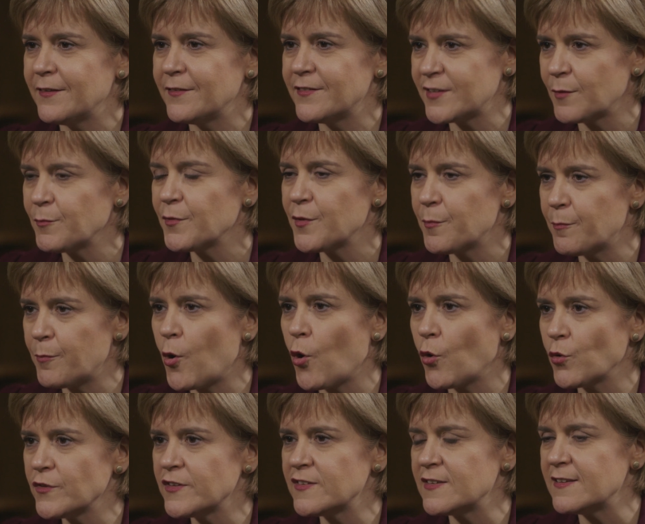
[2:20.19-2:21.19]
some of the
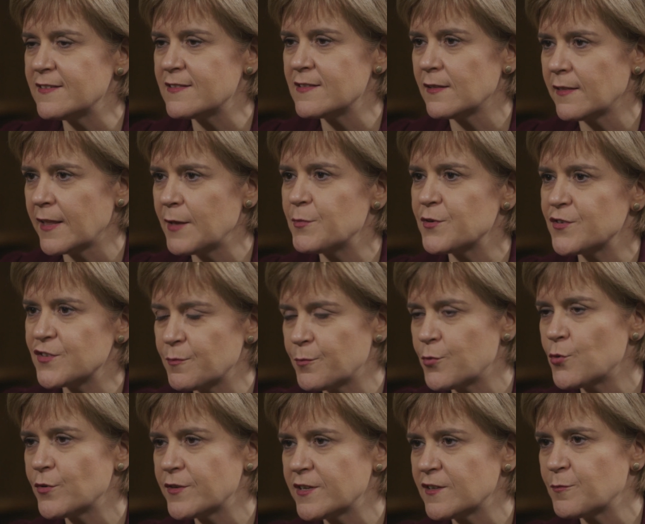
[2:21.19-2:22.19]
policies that Labour
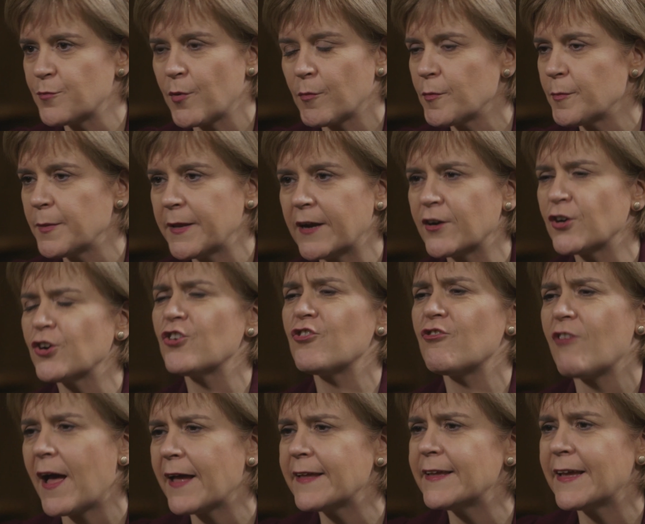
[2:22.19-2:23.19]
supporters probably are
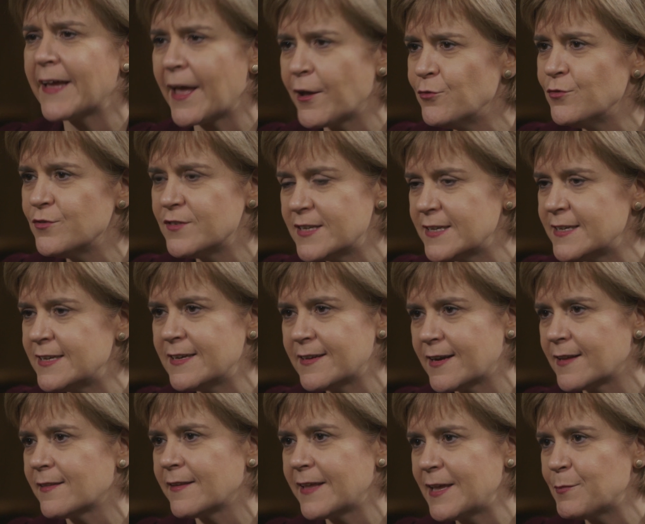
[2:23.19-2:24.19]
crying out to hear
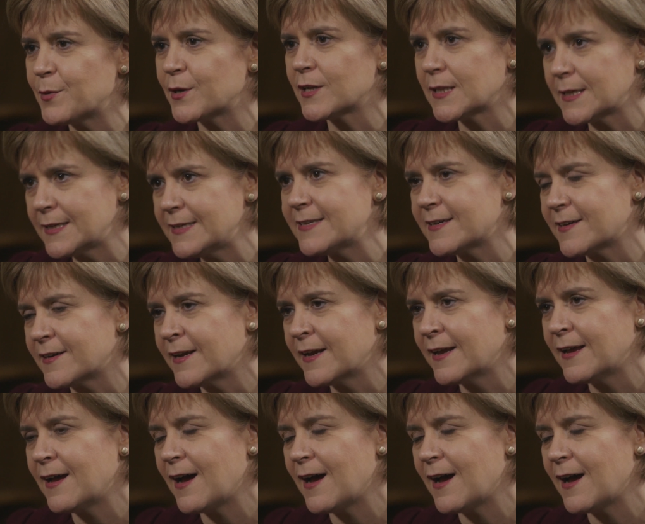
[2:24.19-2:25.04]
a mm. Labour leader